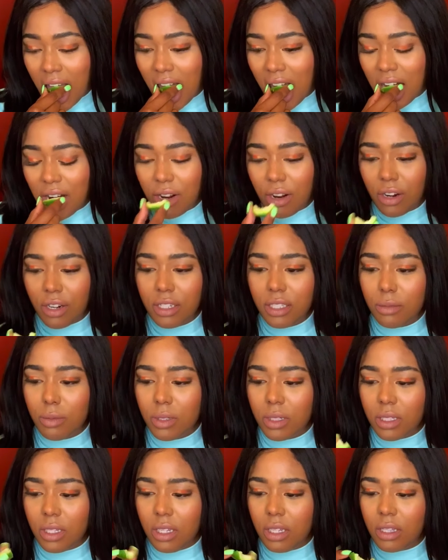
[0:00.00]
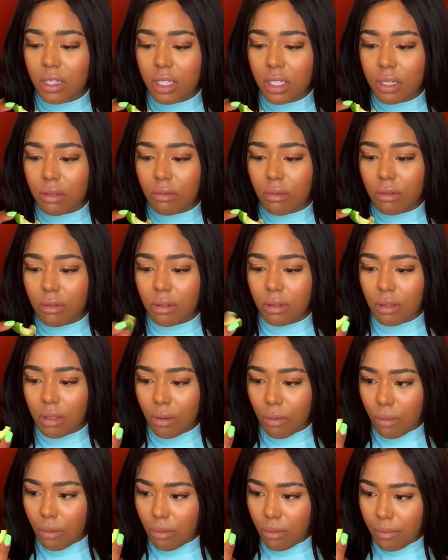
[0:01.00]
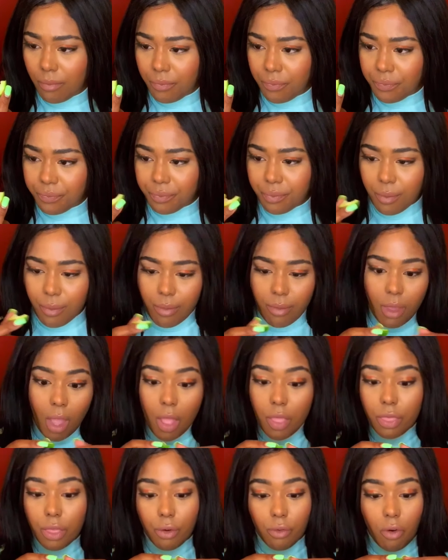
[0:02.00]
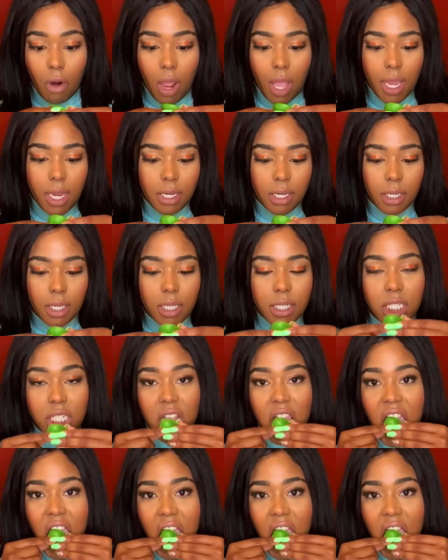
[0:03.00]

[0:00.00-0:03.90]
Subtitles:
Are you supposed to eat this, the rind, I guess?